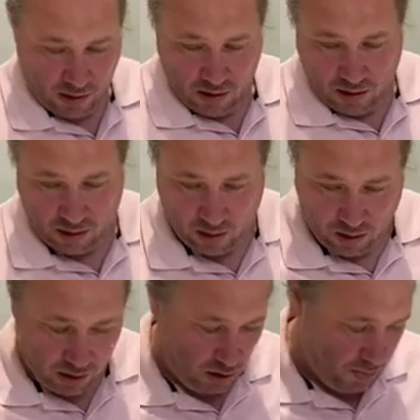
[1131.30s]
and then all the
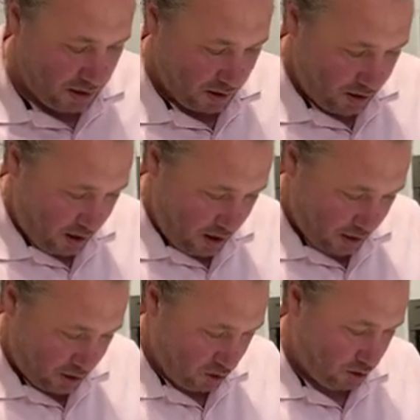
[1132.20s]
little bits of
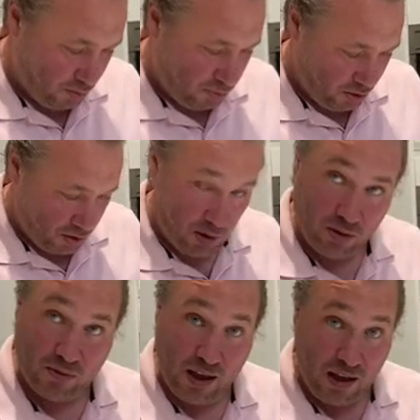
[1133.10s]
garnish, you could put them
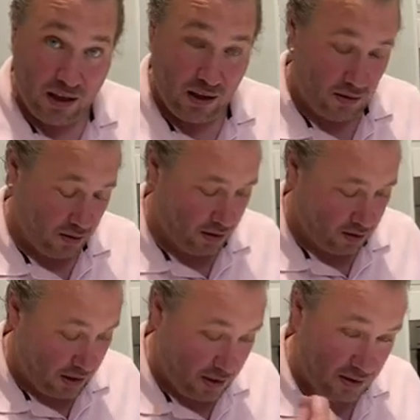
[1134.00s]
on there and
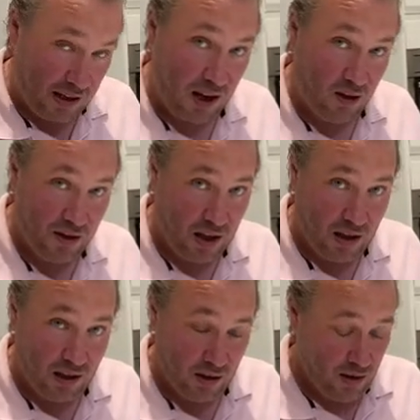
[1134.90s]
eat it out of
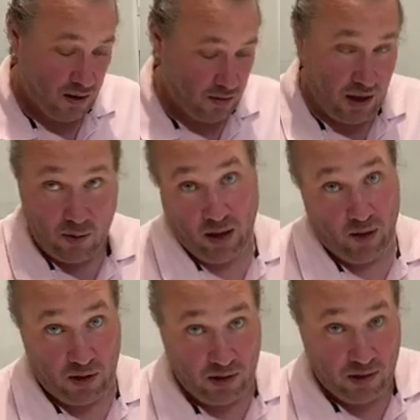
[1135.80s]
there. That way,
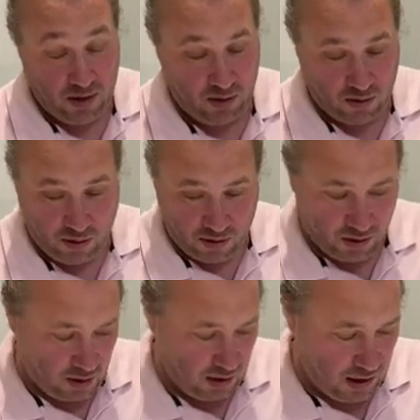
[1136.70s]
obviously, it's not going to
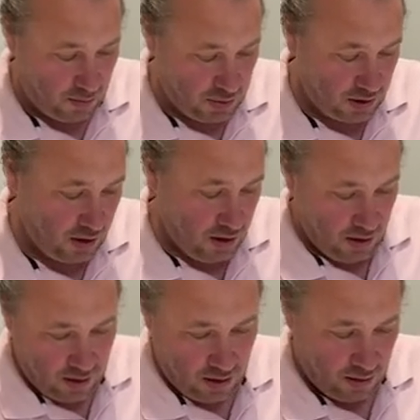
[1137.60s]
collapse.
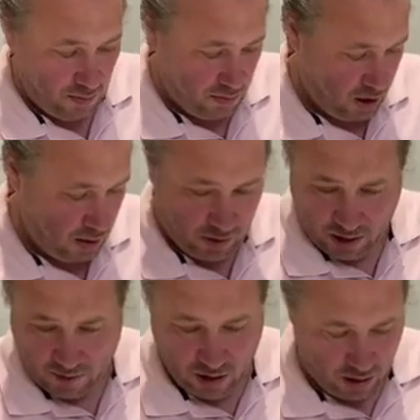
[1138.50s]
But I'm going to
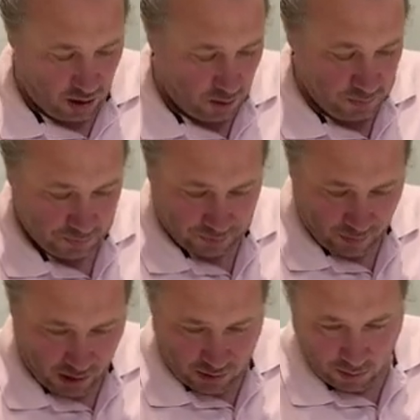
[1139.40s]
give it a go.
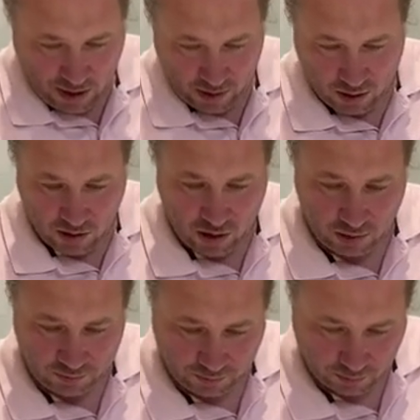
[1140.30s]
So panna cotta,